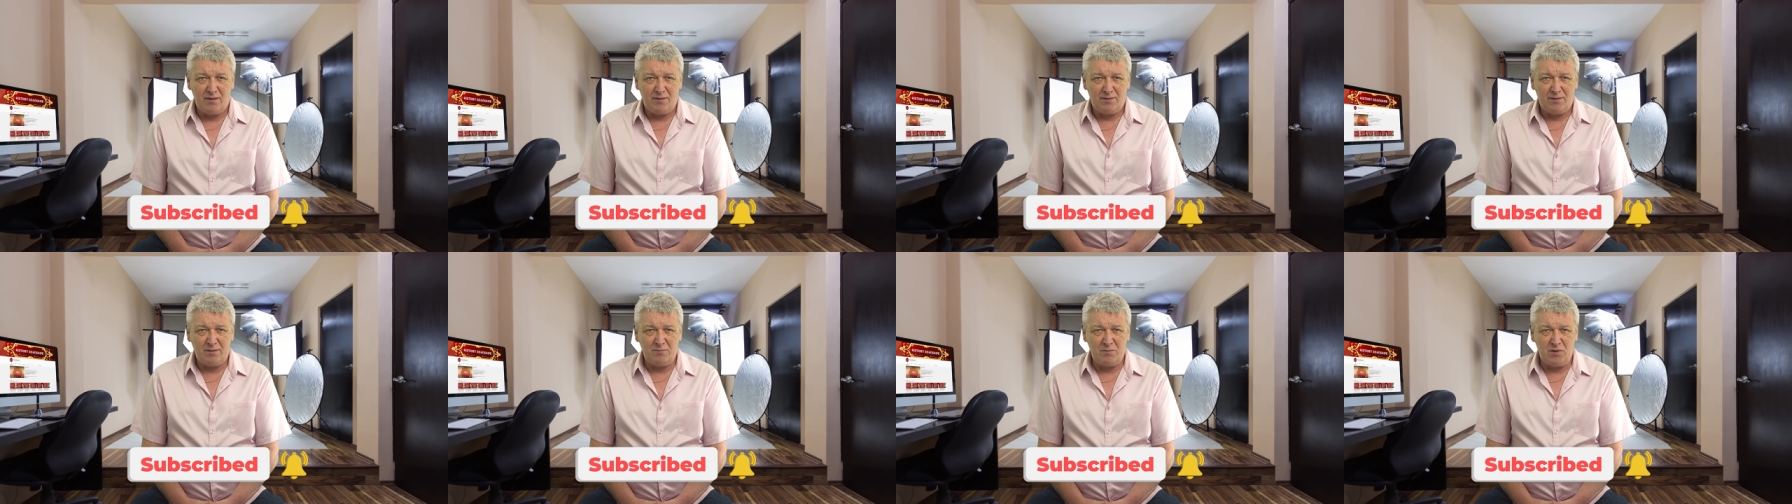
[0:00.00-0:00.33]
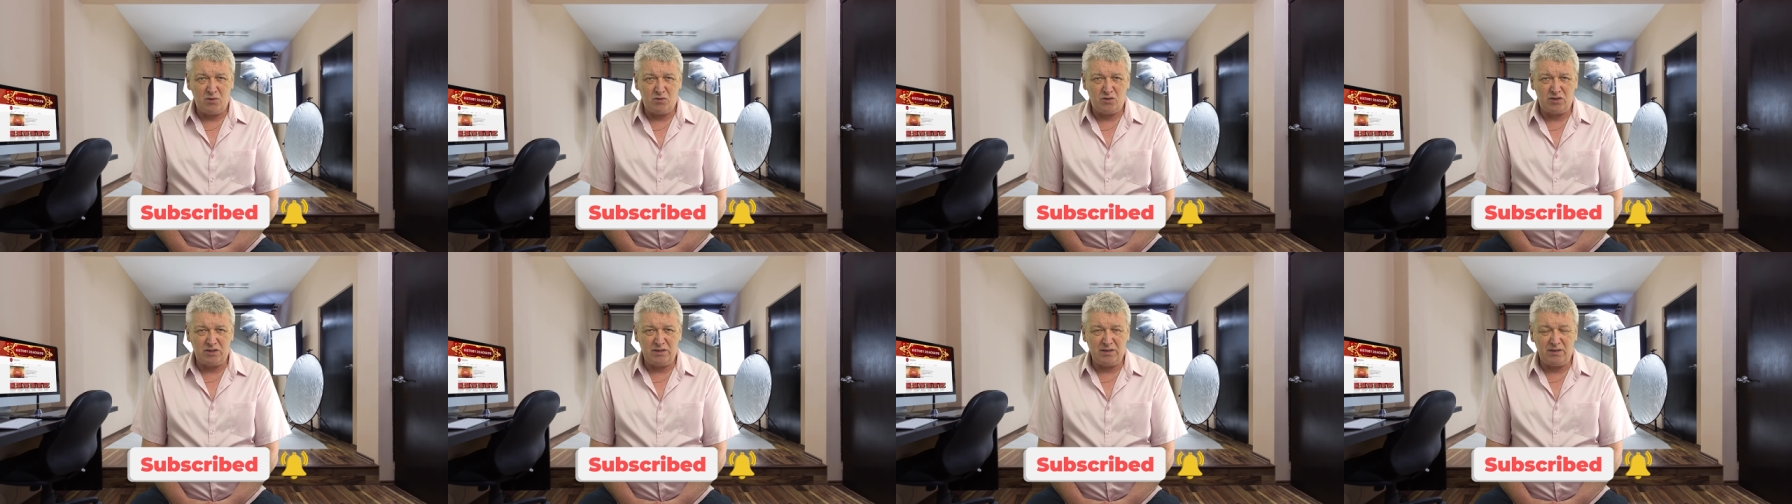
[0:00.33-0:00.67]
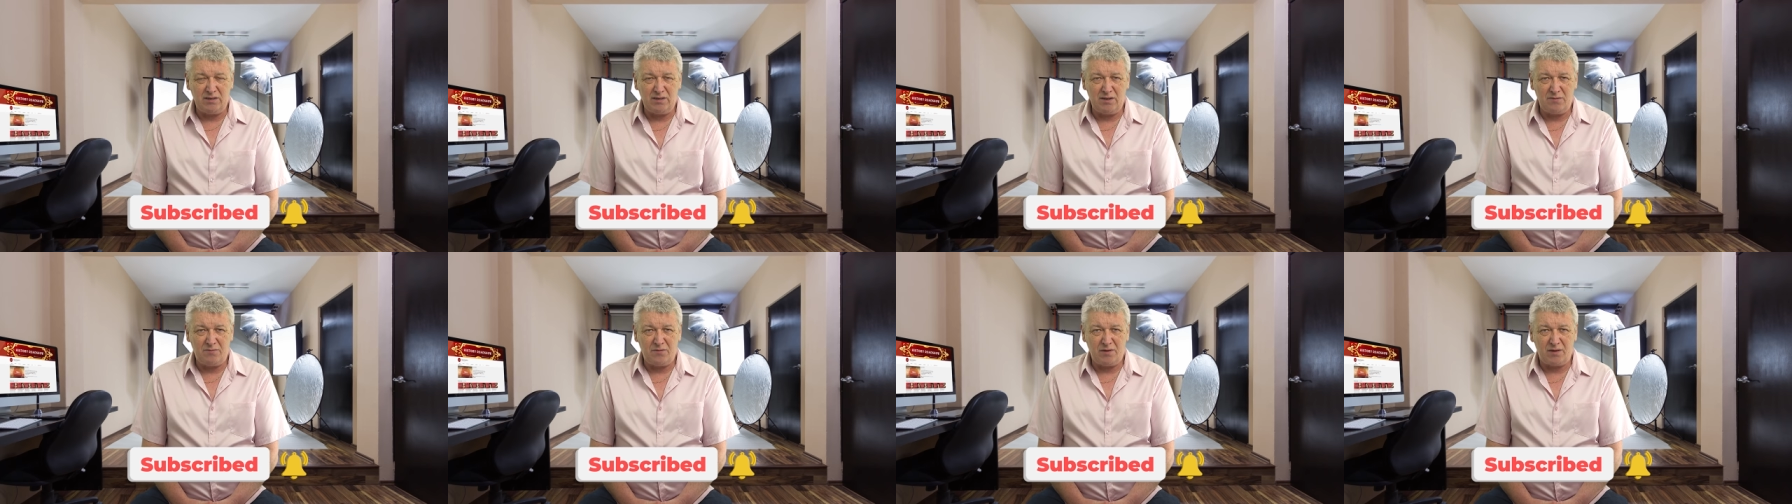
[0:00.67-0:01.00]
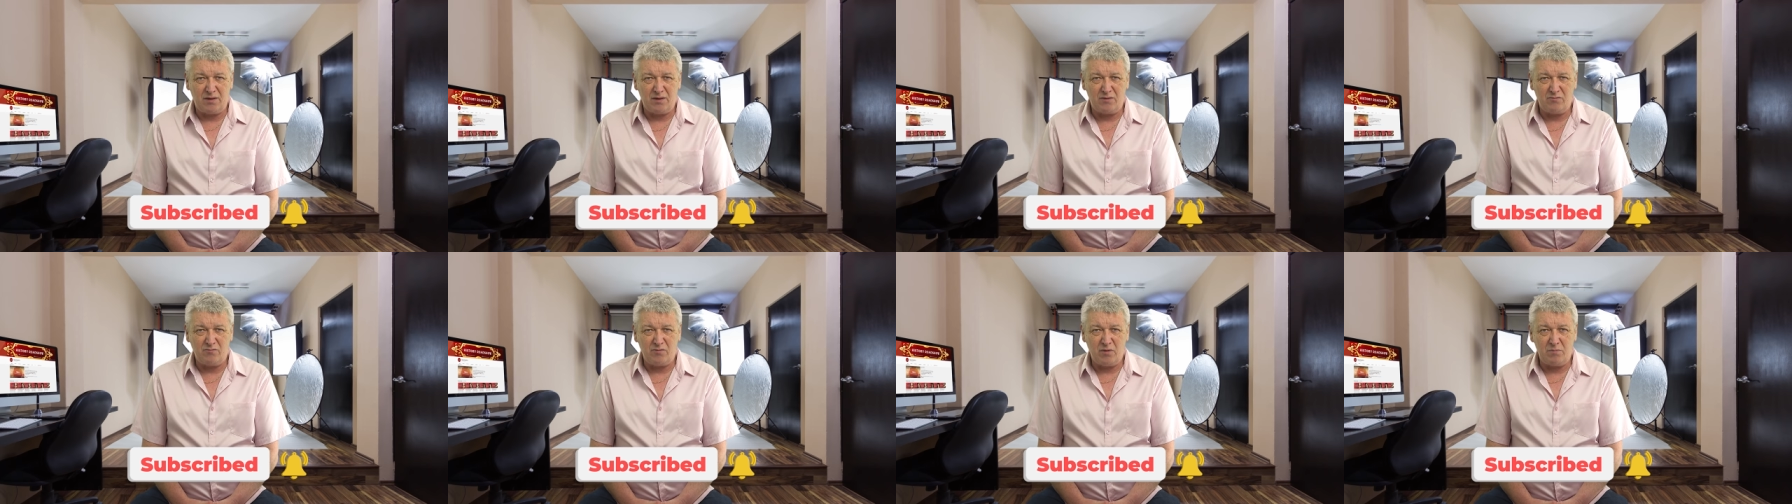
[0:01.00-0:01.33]
The most
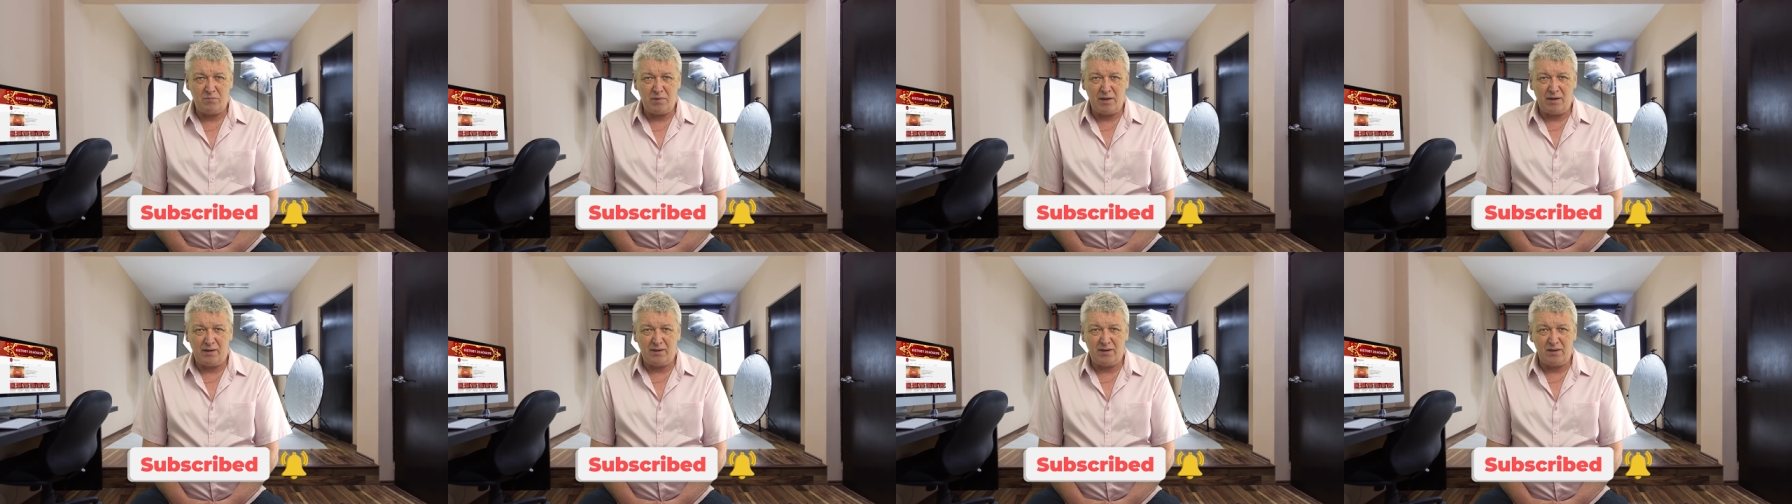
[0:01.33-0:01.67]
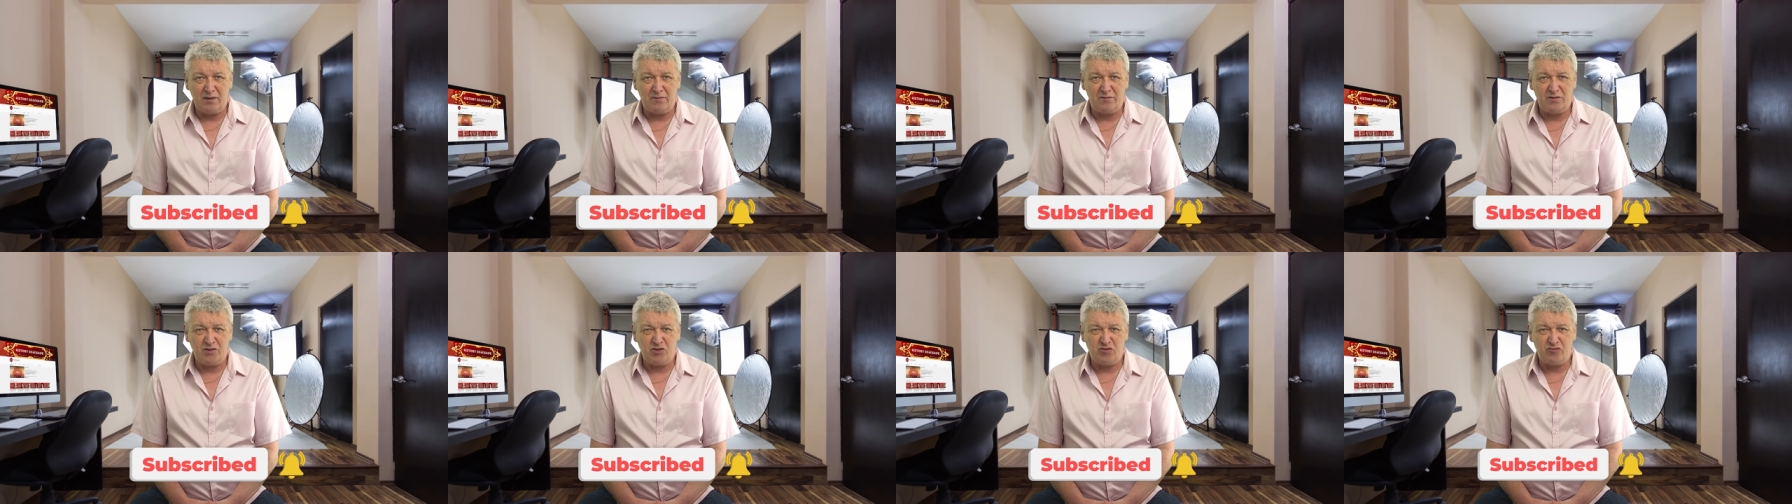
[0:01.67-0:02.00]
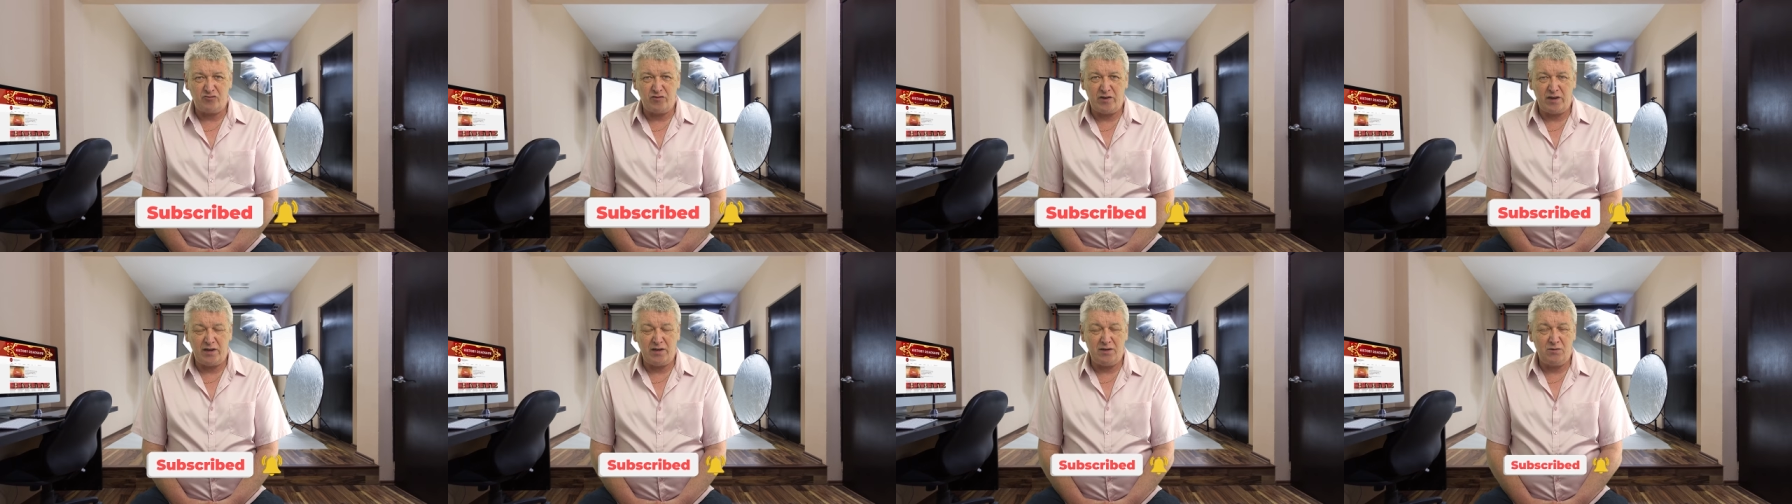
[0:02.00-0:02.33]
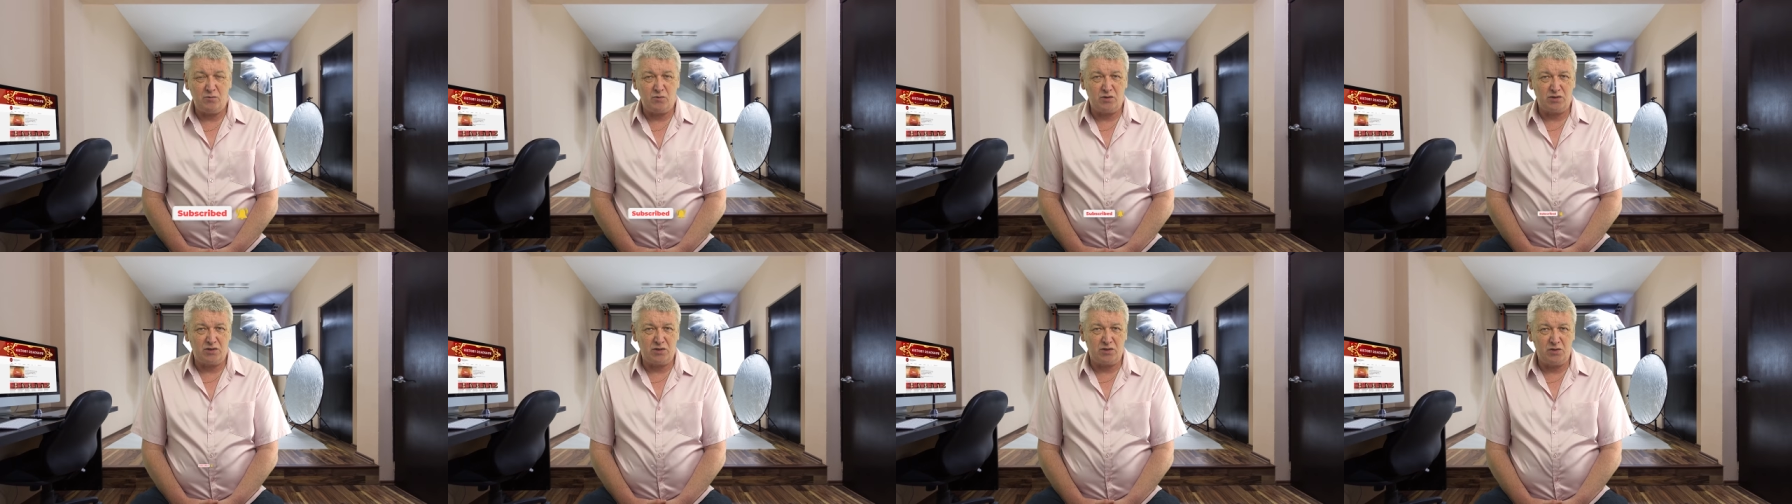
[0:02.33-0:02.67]
significant rebellion of his
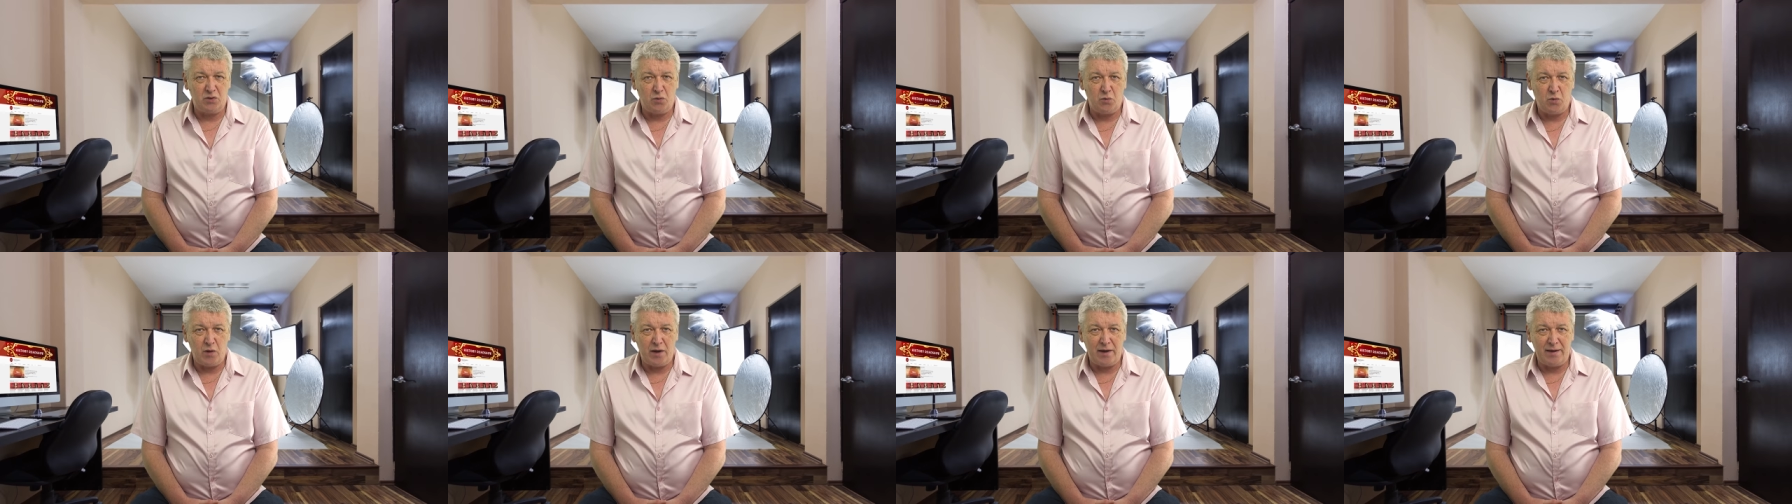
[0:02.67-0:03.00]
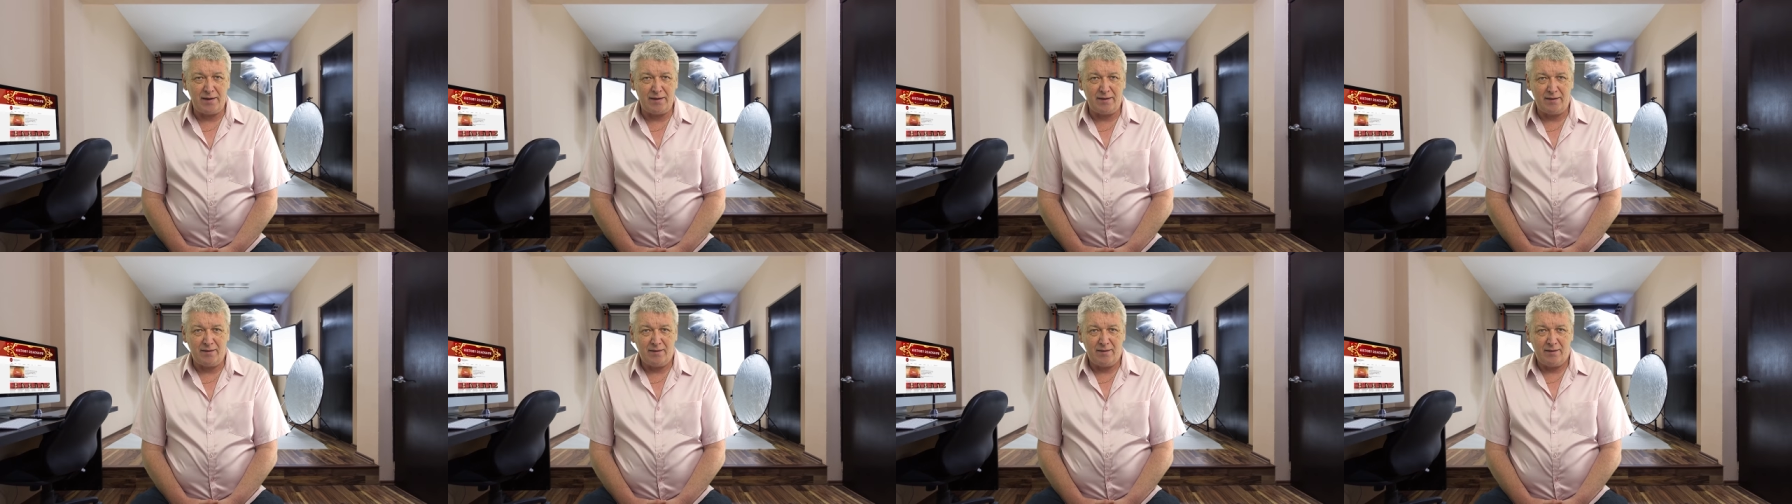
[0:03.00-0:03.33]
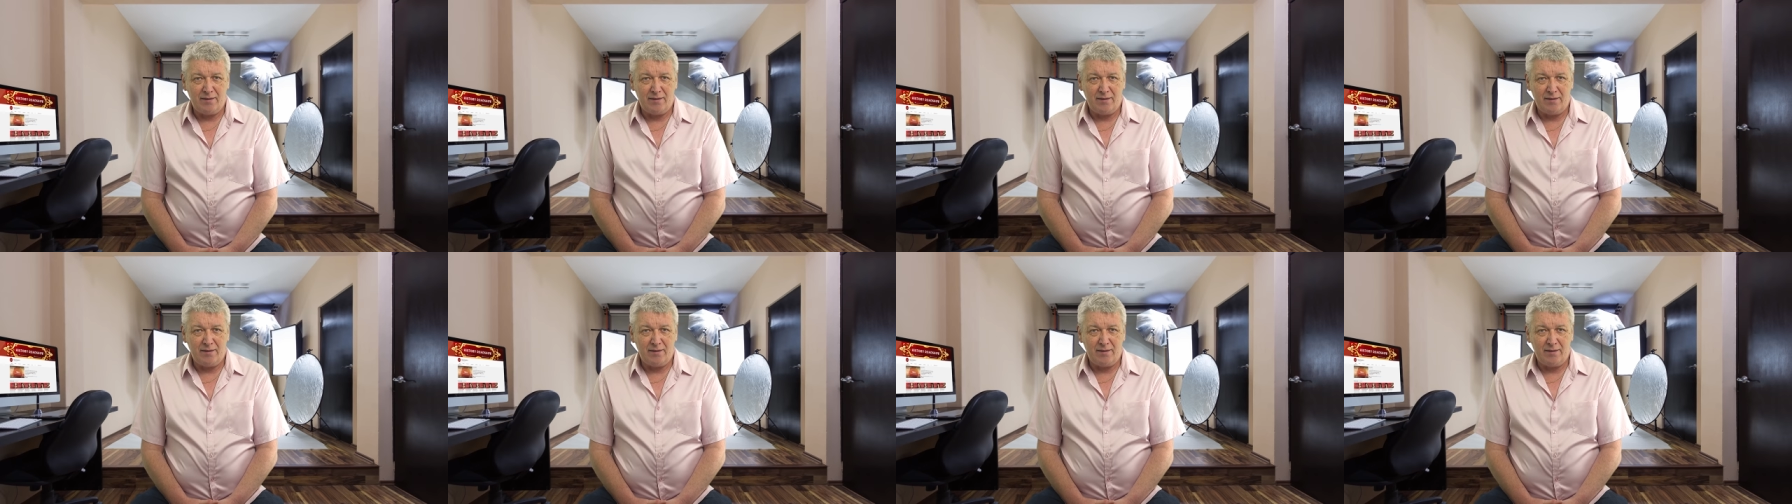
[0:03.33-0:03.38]
reign was underway,